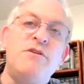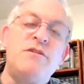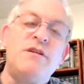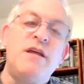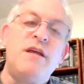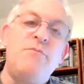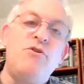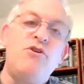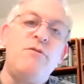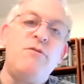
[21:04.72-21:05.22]
The public
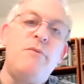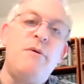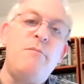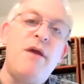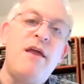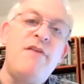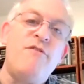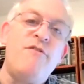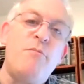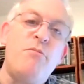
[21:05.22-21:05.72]
statement could
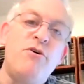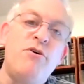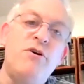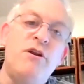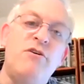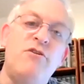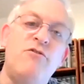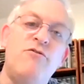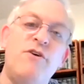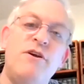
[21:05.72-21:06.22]
be made for
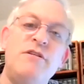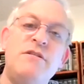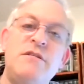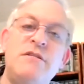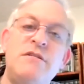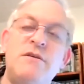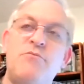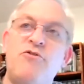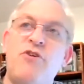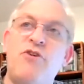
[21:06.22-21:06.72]
political
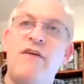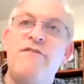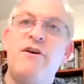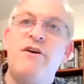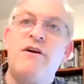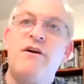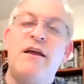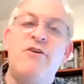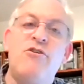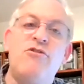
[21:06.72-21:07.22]
reasons. The
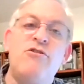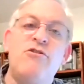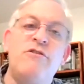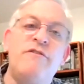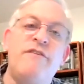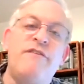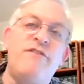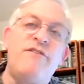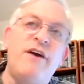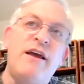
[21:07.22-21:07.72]
private letter
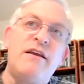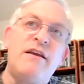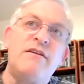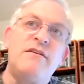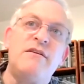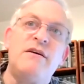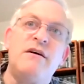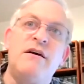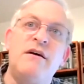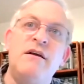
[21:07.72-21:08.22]
could
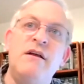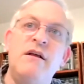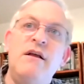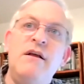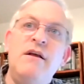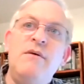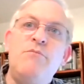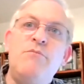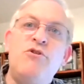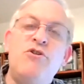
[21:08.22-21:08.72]
reflect uh,
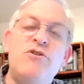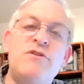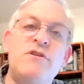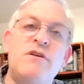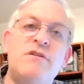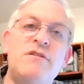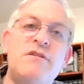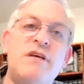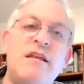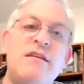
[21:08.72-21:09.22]

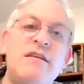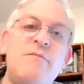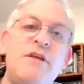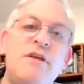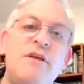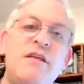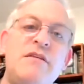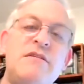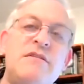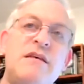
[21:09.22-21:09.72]
personal
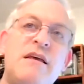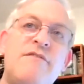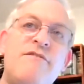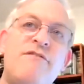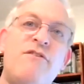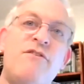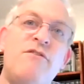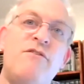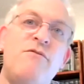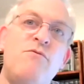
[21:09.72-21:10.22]
sentiments
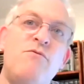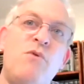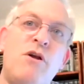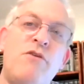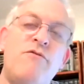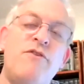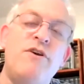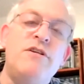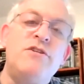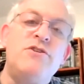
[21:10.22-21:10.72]
that, for
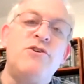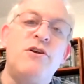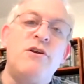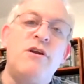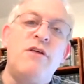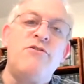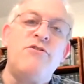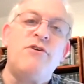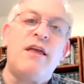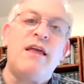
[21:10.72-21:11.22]
one reason
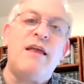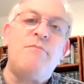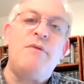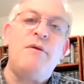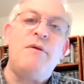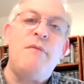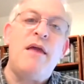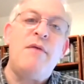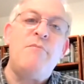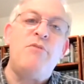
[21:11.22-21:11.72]
or another,
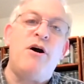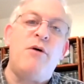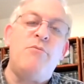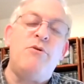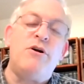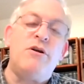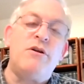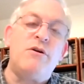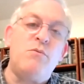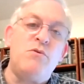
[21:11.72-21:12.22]
can't be made
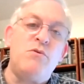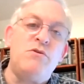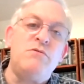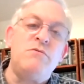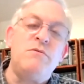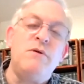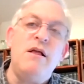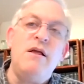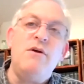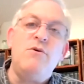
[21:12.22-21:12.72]
public.
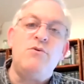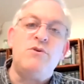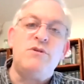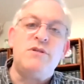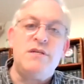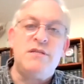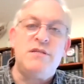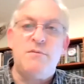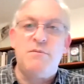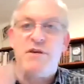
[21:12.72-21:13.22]
We'll
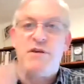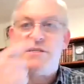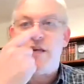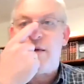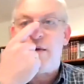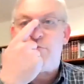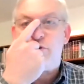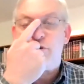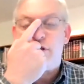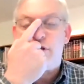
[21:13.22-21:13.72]
we'll see some
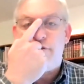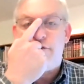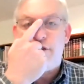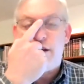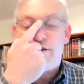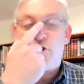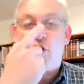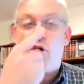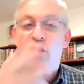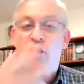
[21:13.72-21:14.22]
examples
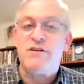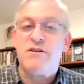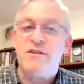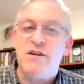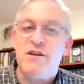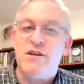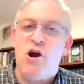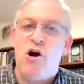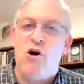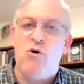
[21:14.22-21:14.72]
of it. It's
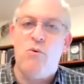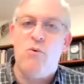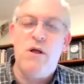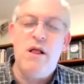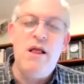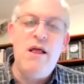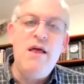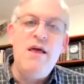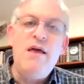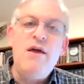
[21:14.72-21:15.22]
hard to know.
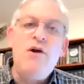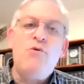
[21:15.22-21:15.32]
